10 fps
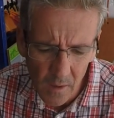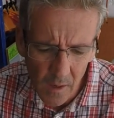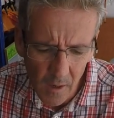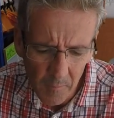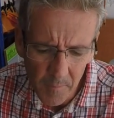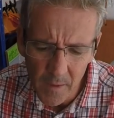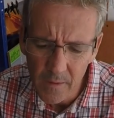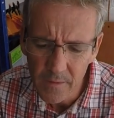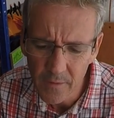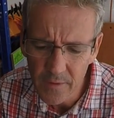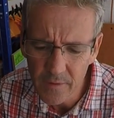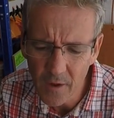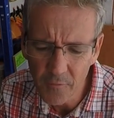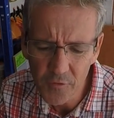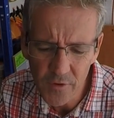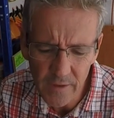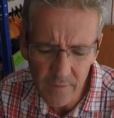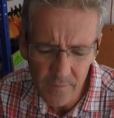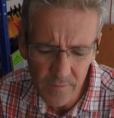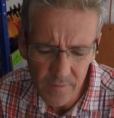Now,
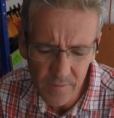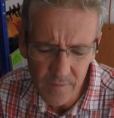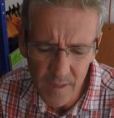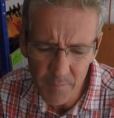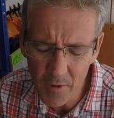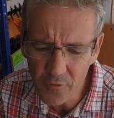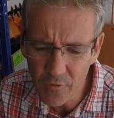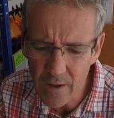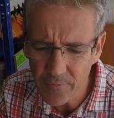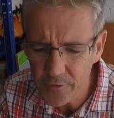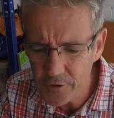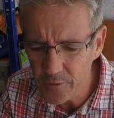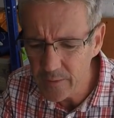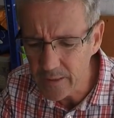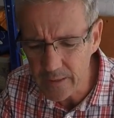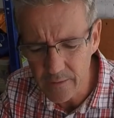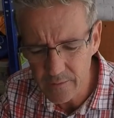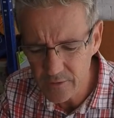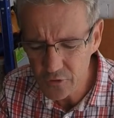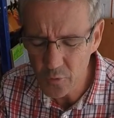obviously, they're both great for doing
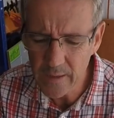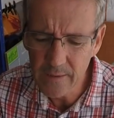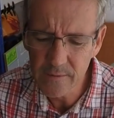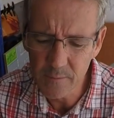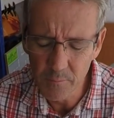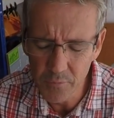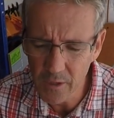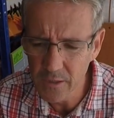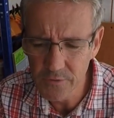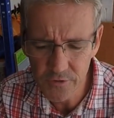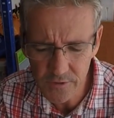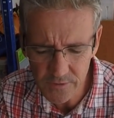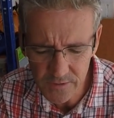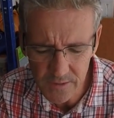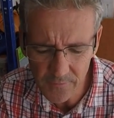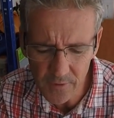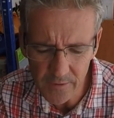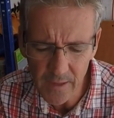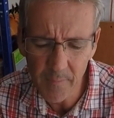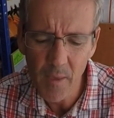twigs and branches and stuff
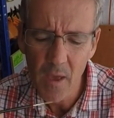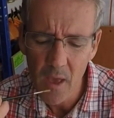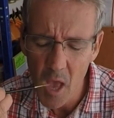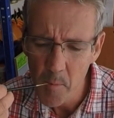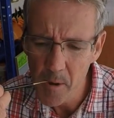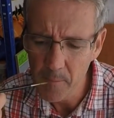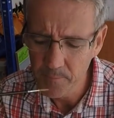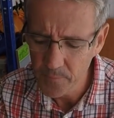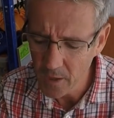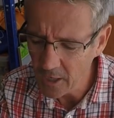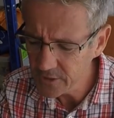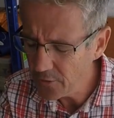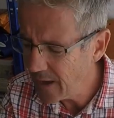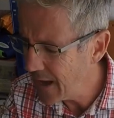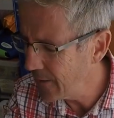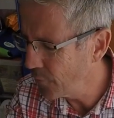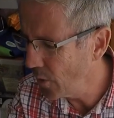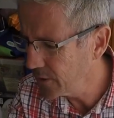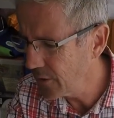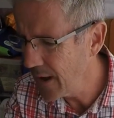like that, but what I don't
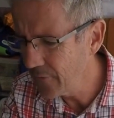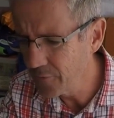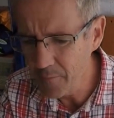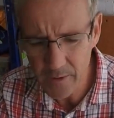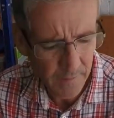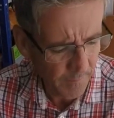have in